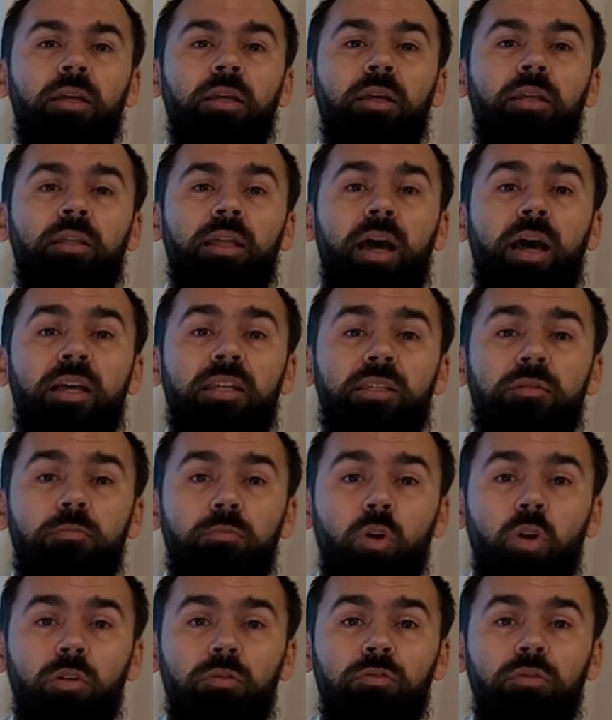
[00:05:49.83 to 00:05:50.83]
it has
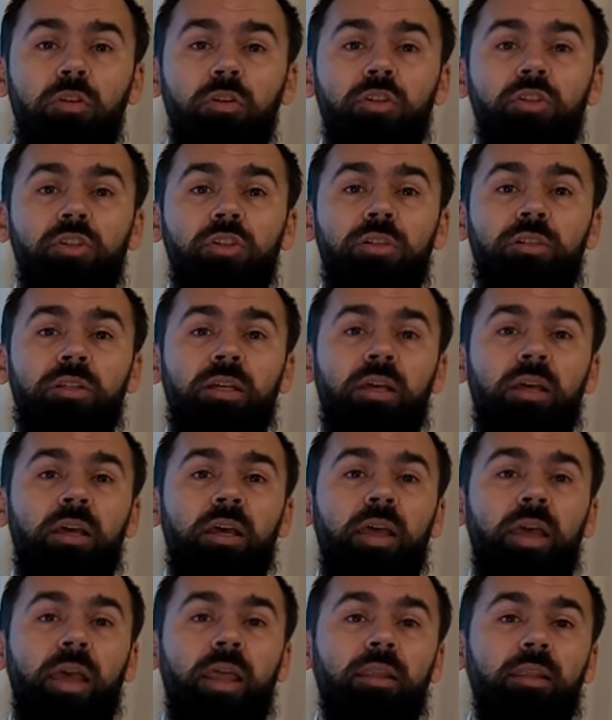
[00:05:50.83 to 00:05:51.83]
more functions
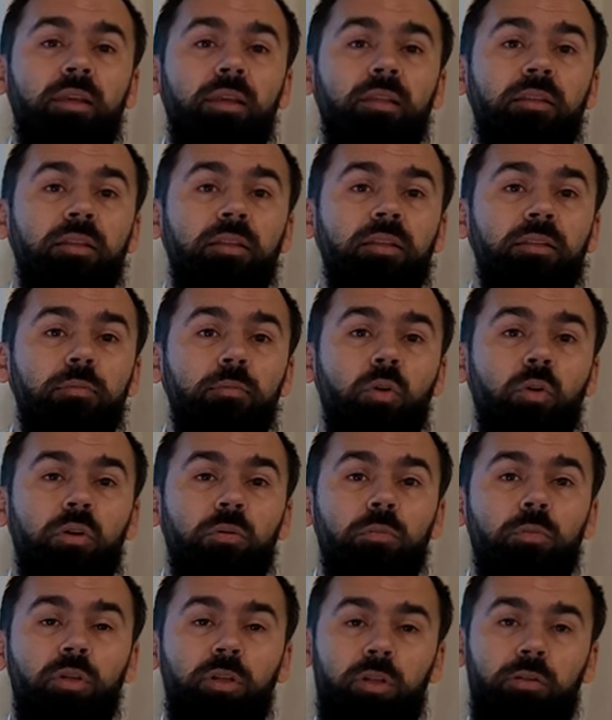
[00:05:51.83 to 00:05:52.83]
and it is more
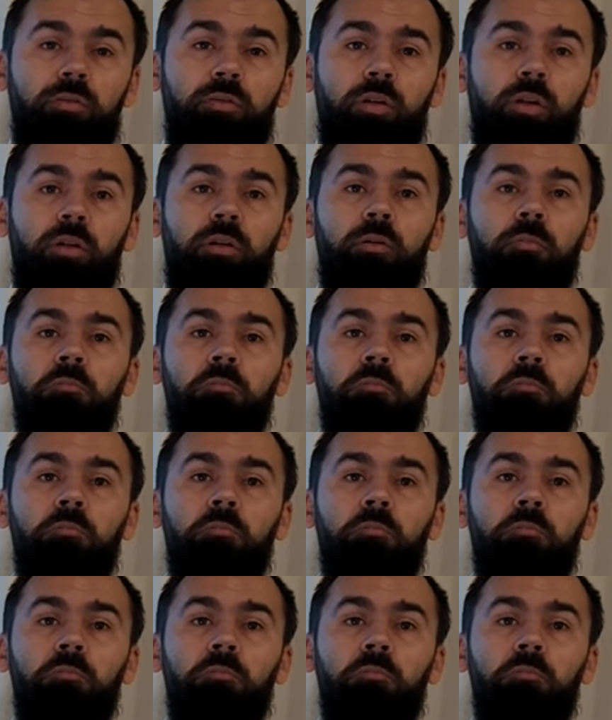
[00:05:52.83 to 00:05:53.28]
beautiful.